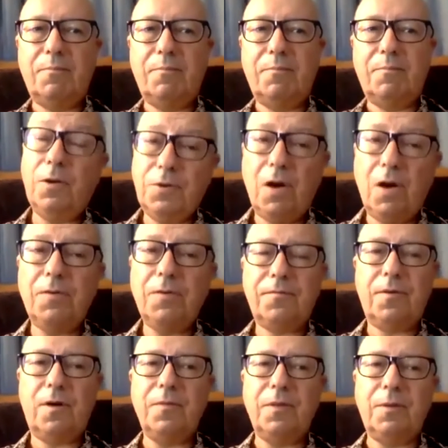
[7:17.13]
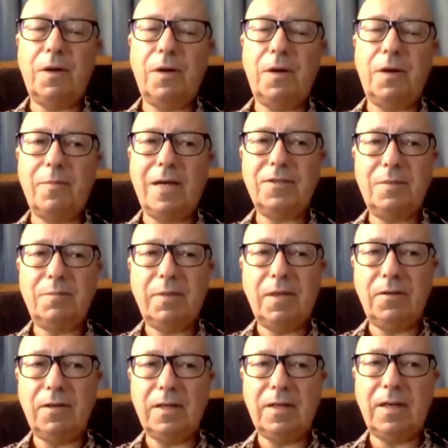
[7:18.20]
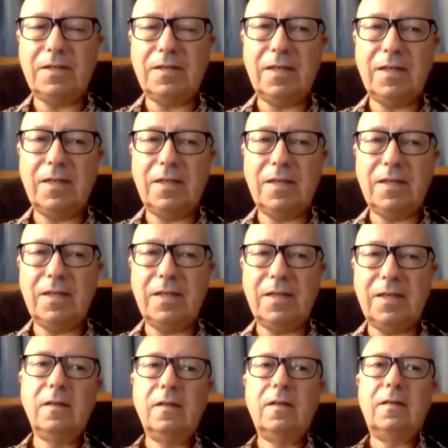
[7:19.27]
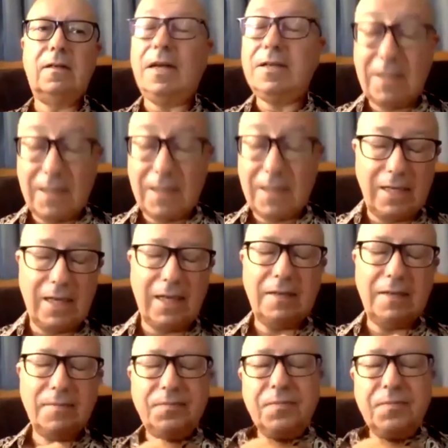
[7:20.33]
followed on from the Reformasi period in 1998.